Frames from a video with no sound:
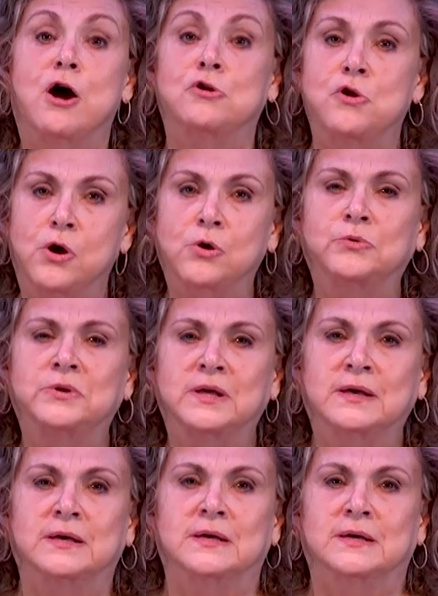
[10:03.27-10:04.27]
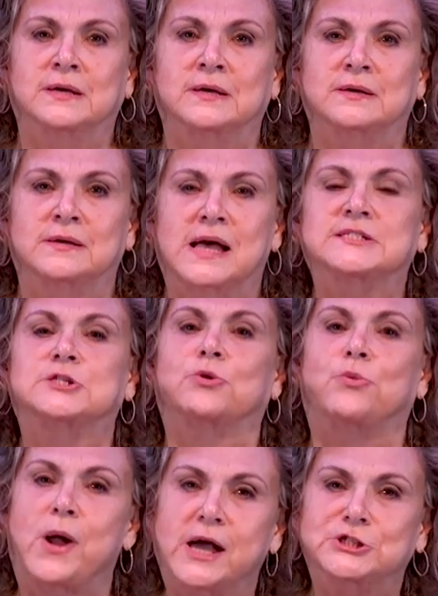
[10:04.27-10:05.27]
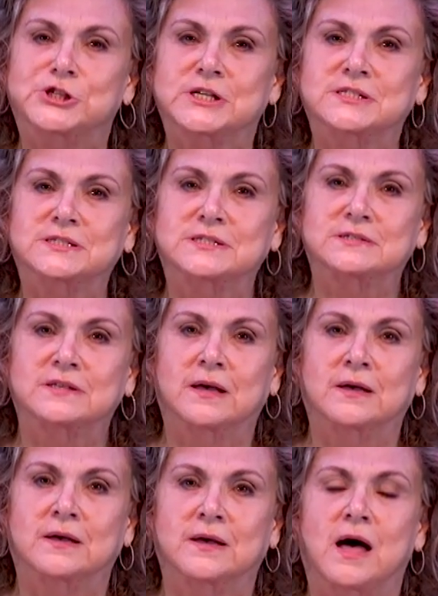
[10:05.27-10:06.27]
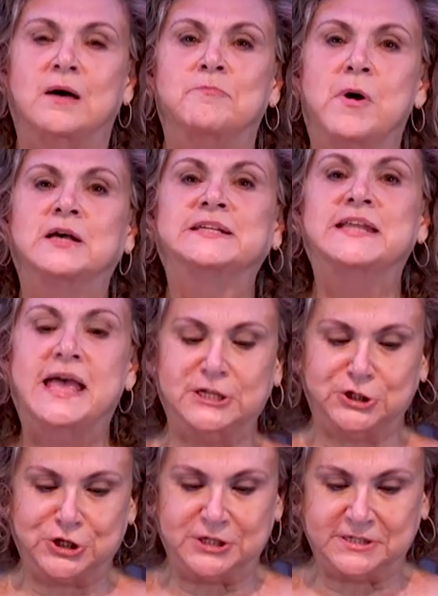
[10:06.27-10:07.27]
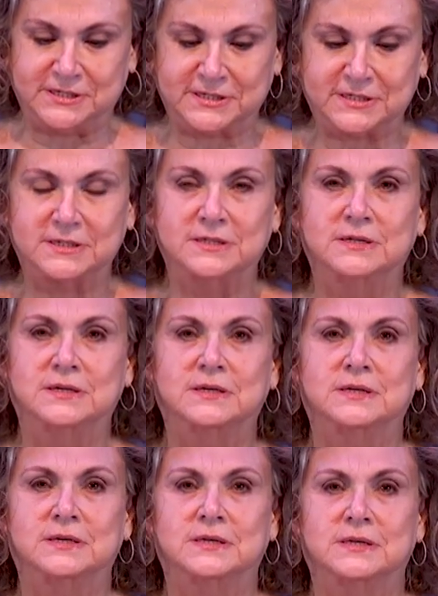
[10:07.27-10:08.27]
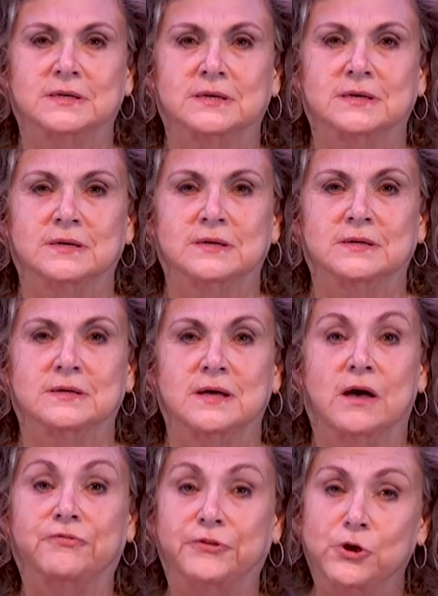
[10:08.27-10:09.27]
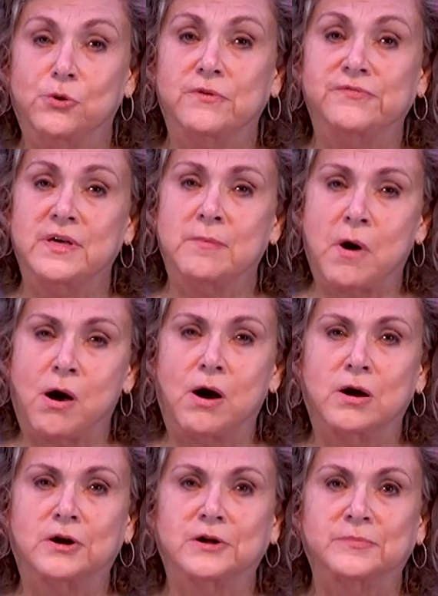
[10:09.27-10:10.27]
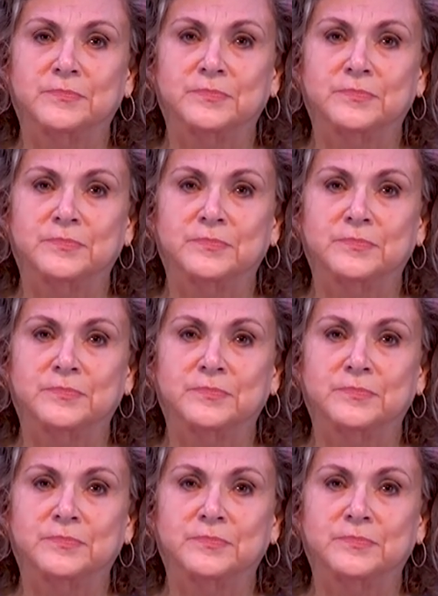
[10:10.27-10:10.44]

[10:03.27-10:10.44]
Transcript: are known as the righteous among nations. A few of them are.